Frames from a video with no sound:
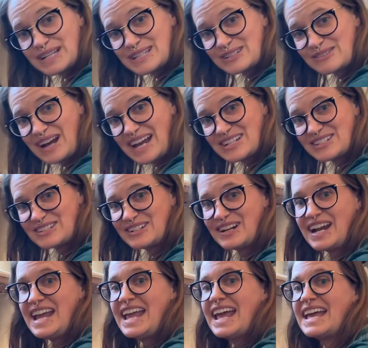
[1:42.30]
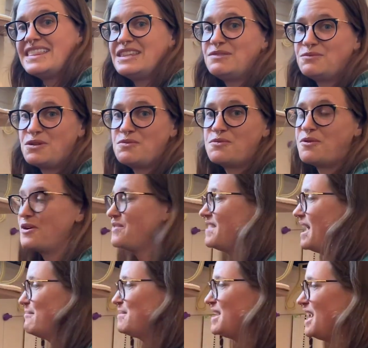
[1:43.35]
scratcher, and then reward
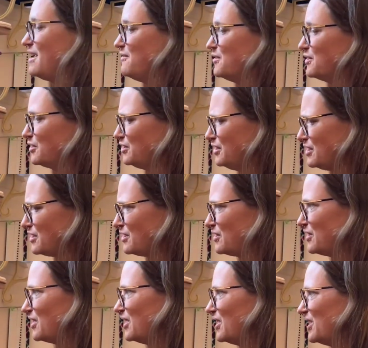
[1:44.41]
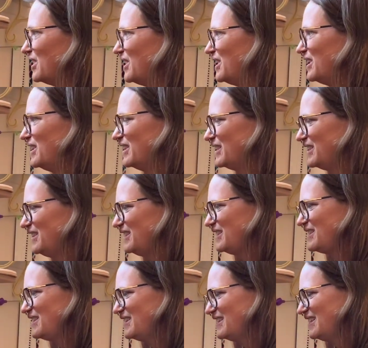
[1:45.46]
that behavior. Good girl,
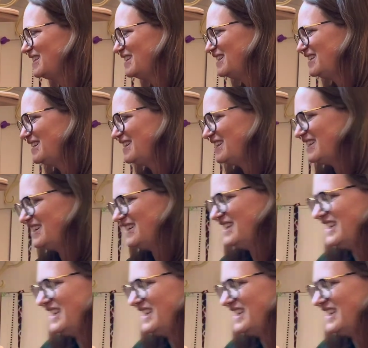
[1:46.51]
good girl,